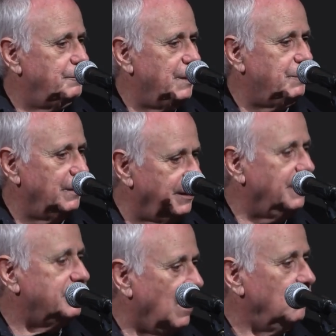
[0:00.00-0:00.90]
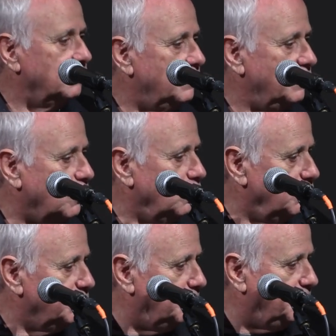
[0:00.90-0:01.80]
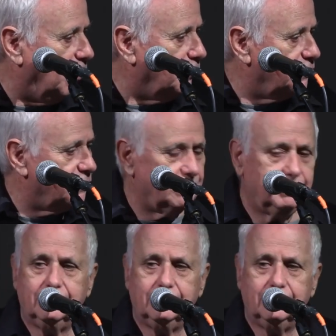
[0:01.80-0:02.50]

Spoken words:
people kicked out the colonial powers.